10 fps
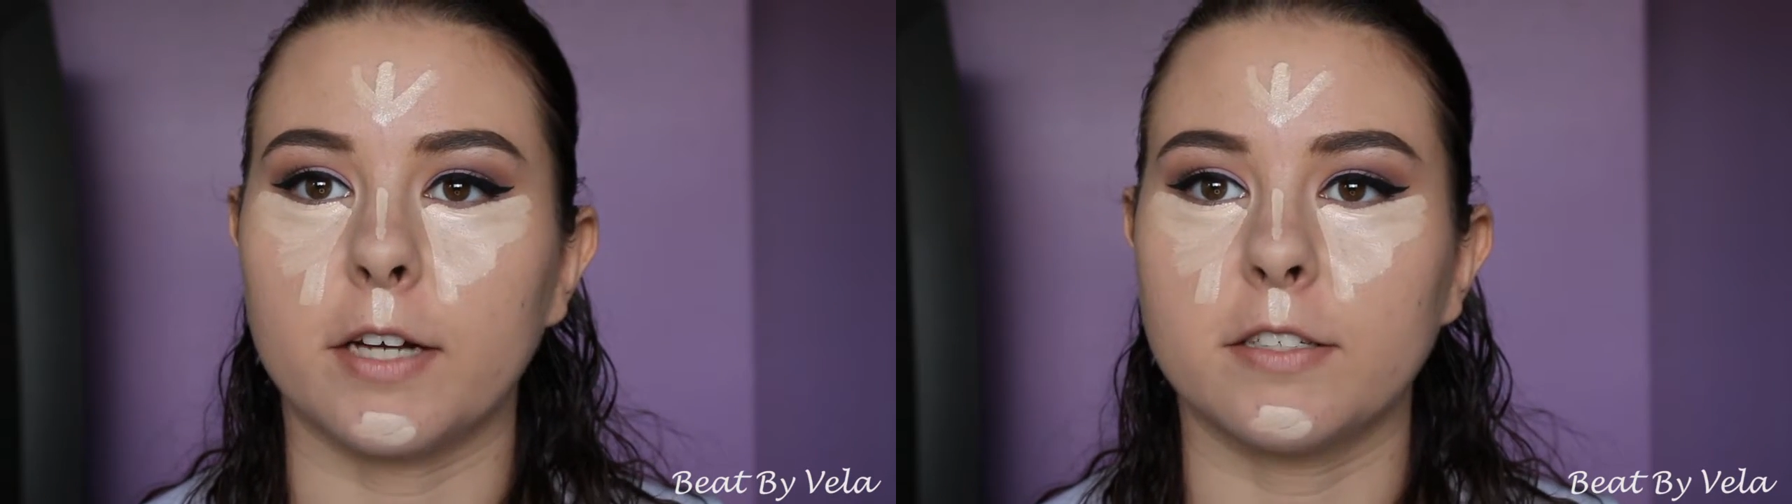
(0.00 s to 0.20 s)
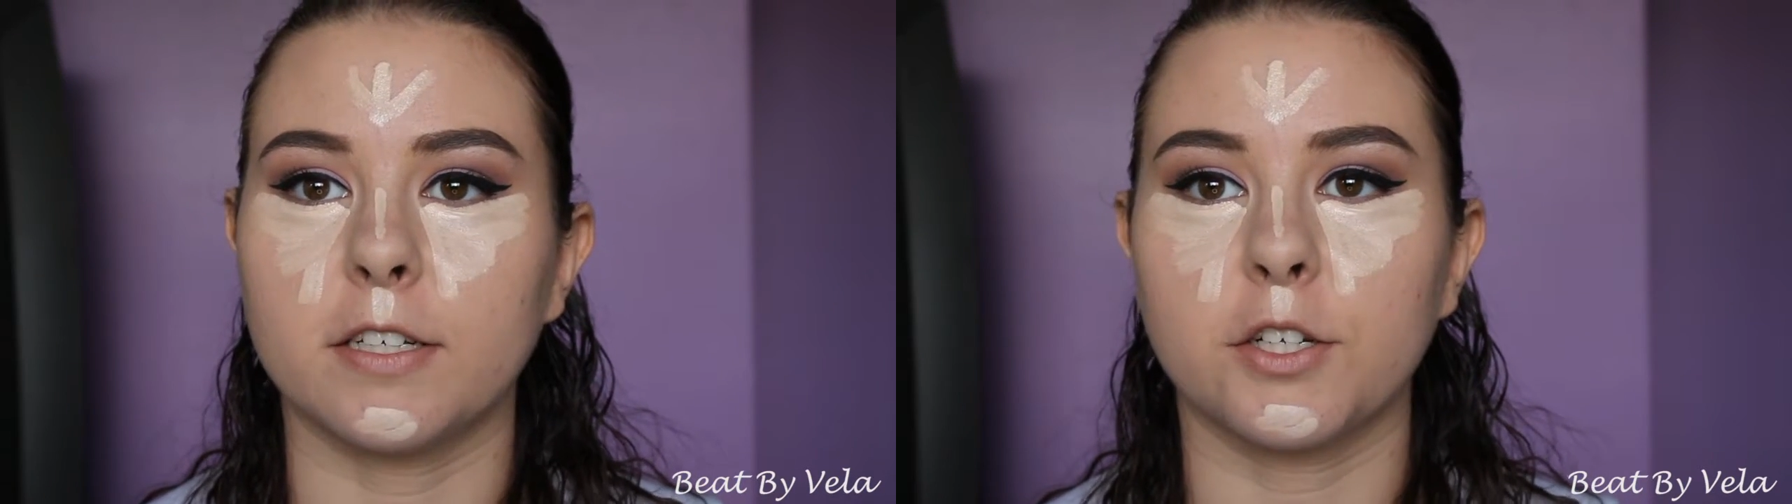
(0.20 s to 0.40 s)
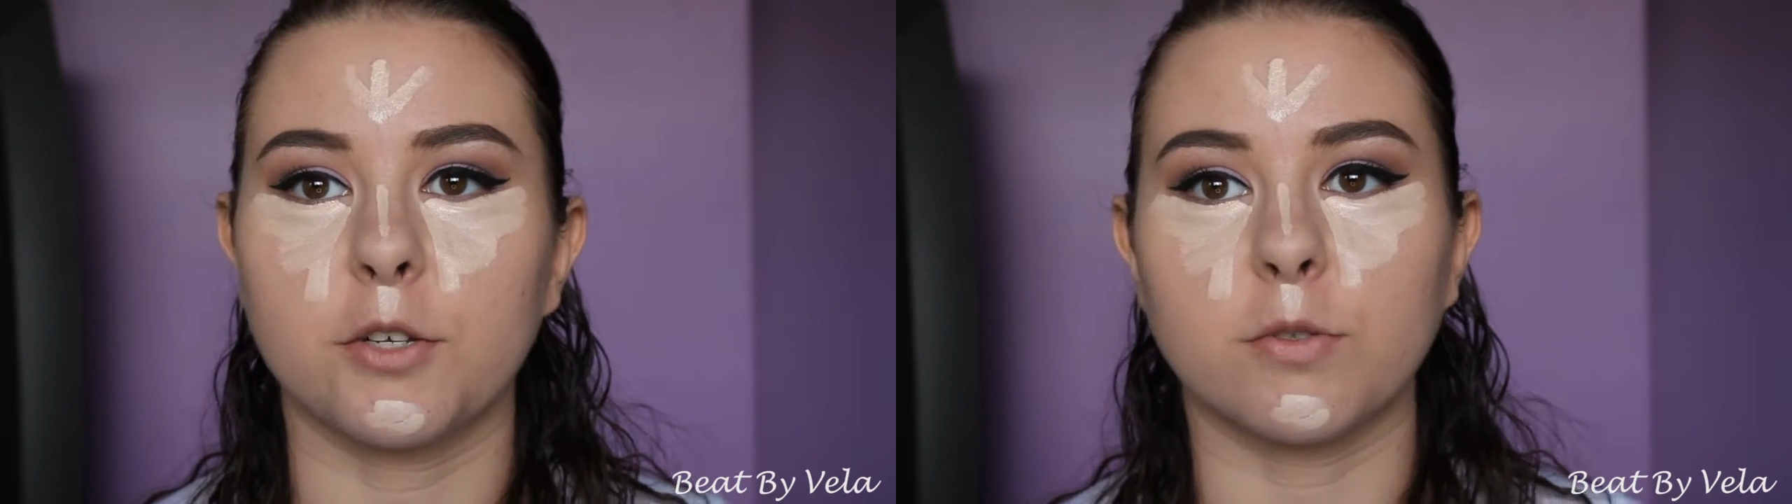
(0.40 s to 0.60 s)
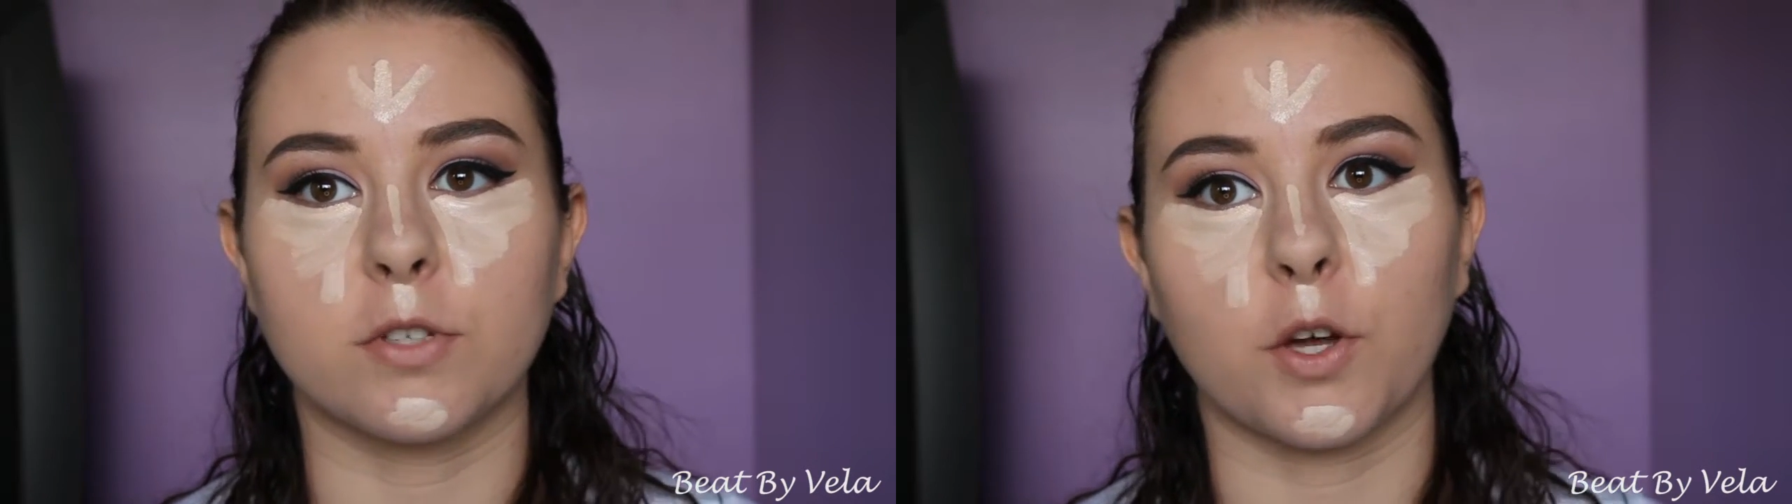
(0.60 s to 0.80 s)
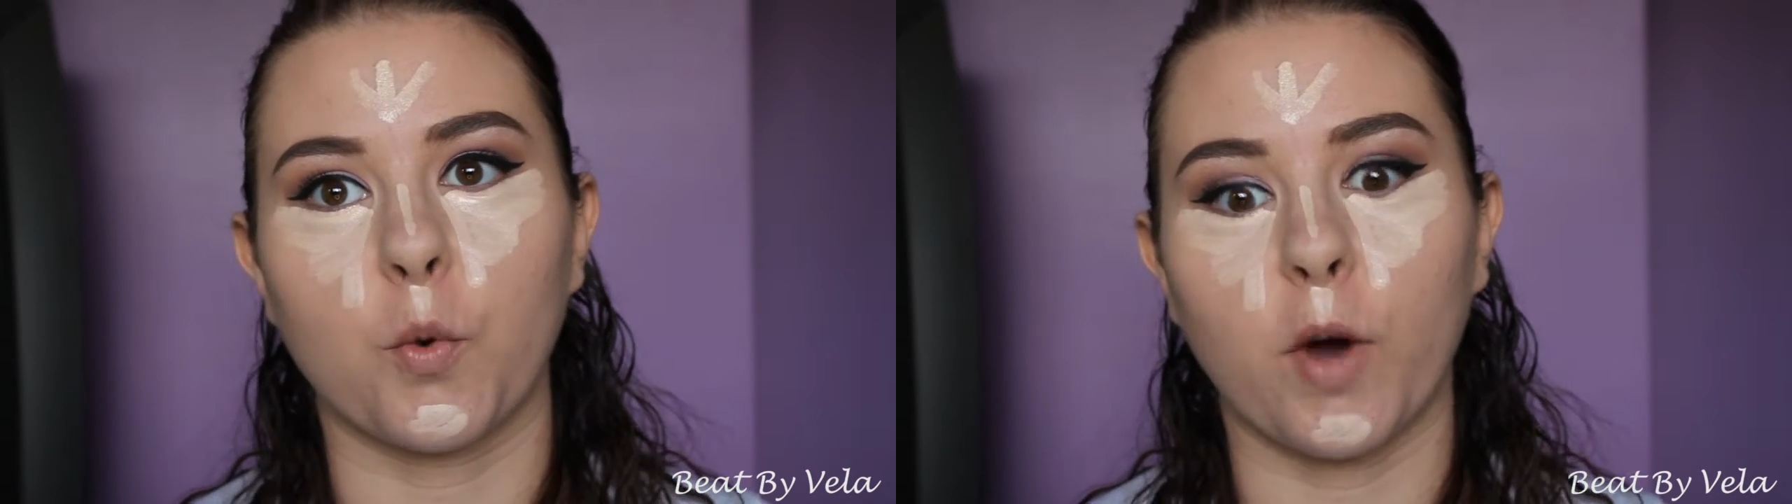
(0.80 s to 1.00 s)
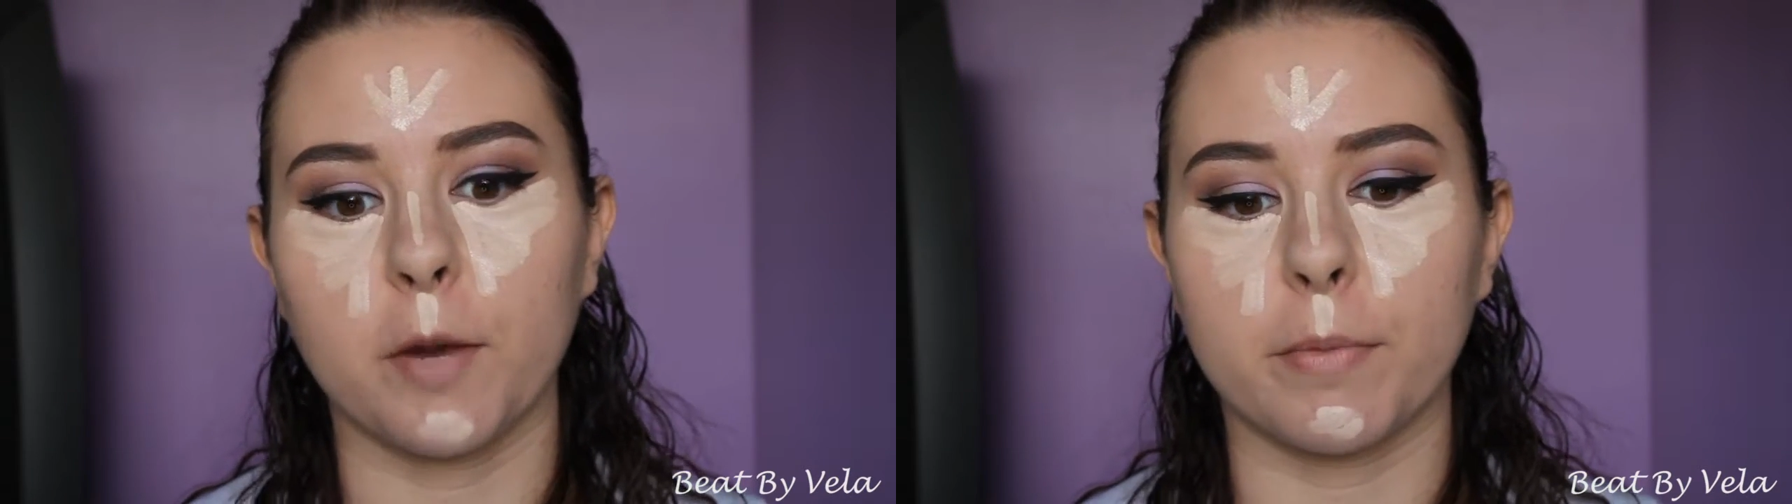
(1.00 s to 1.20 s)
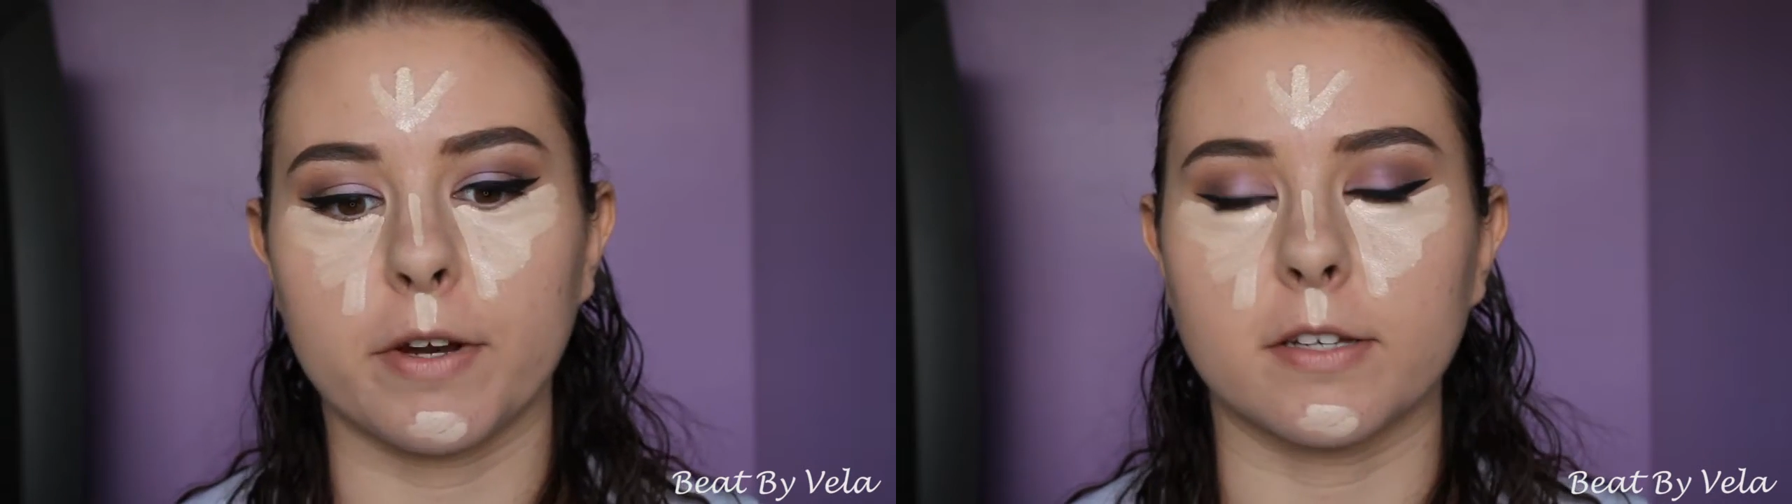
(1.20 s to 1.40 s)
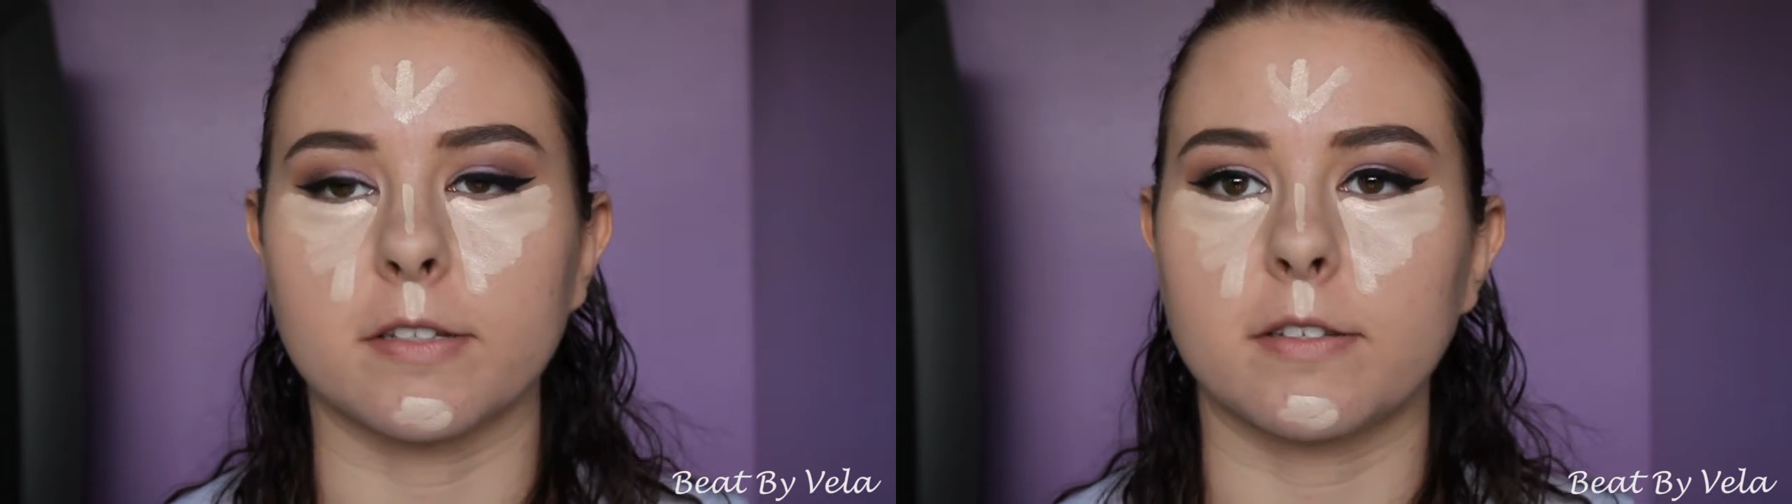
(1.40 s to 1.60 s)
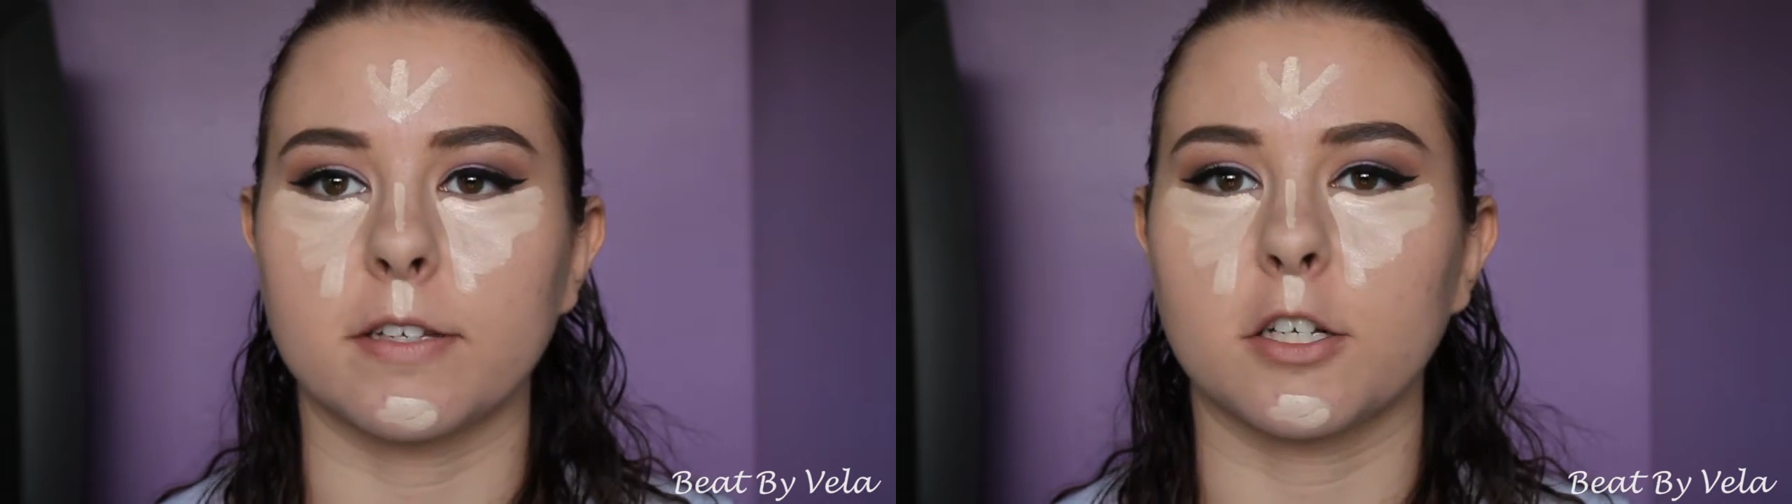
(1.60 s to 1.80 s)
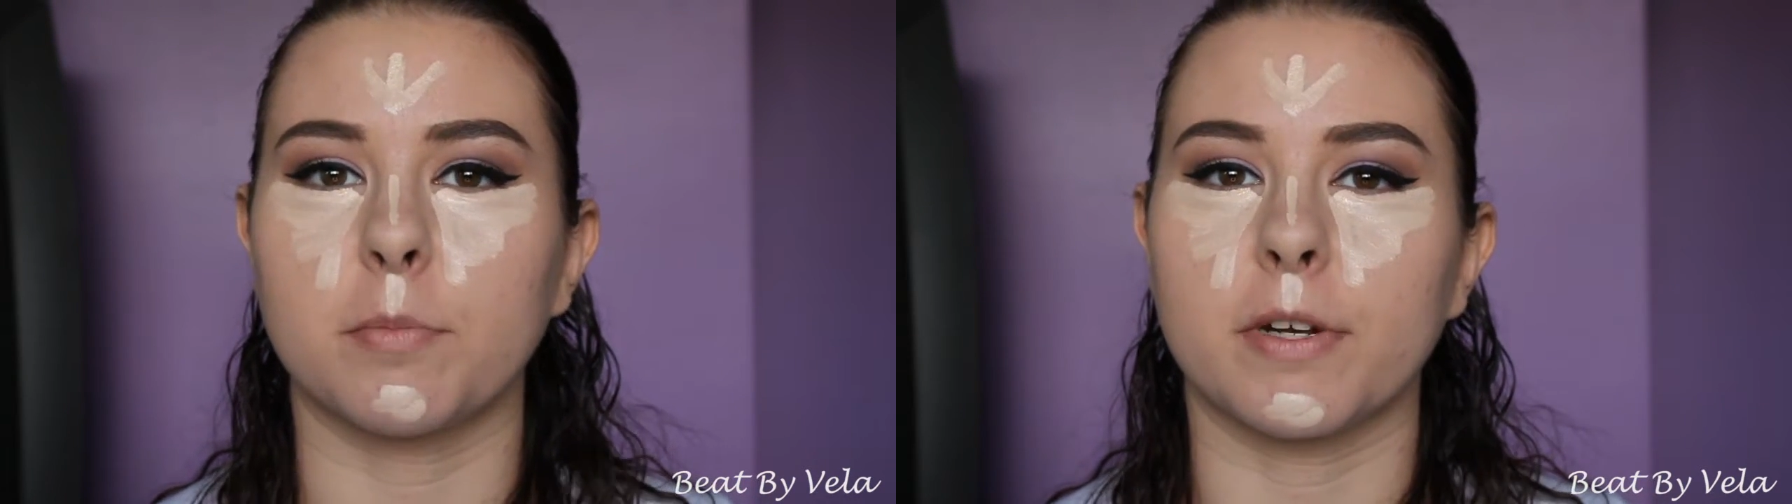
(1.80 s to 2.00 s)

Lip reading: I tend to use quite a bit of concealer,